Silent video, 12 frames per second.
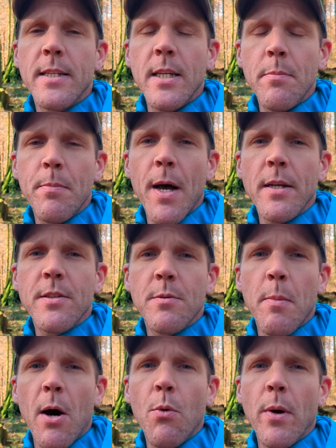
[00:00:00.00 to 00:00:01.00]
keep that
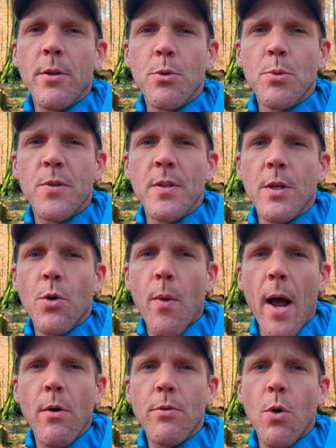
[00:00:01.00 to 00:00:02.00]
smell whether it was in the
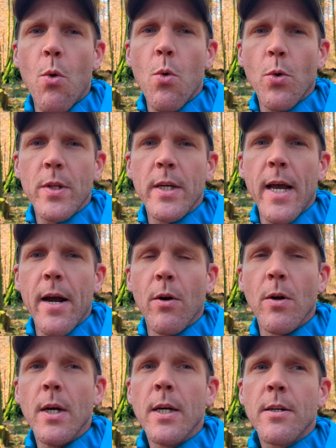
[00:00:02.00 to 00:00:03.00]
ground or the air.